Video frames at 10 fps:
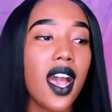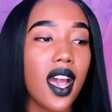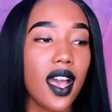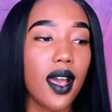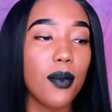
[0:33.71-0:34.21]

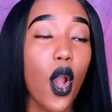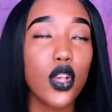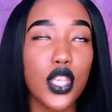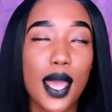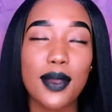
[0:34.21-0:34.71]

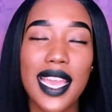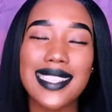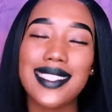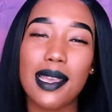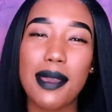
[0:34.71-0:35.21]
so that you
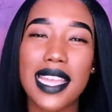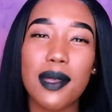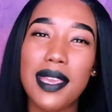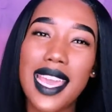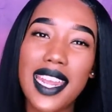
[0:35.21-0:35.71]
guys see me at
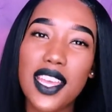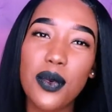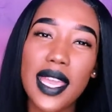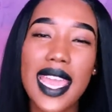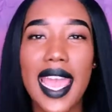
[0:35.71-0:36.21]
the beginning of
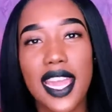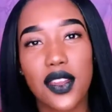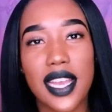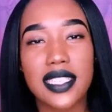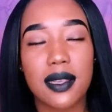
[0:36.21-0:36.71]
the week
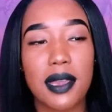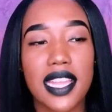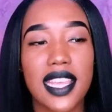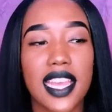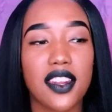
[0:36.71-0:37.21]
and you guys see me
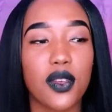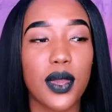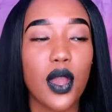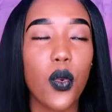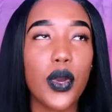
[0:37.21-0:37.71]
at the end of the
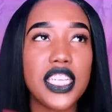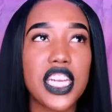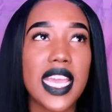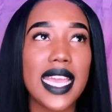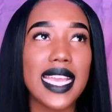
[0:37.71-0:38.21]
week,
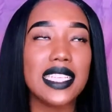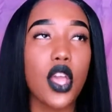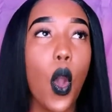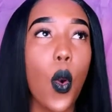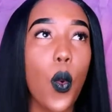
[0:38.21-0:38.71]
which
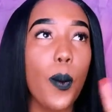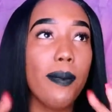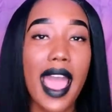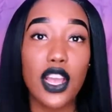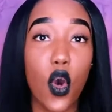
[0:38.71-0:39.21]
is
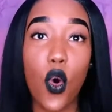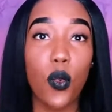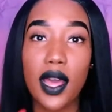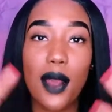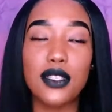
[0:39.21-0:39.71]
my
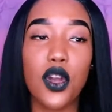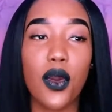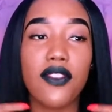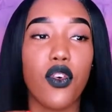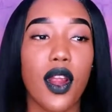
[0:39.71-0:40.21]
goal, what I was
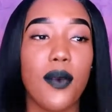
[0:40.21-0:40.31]
going for.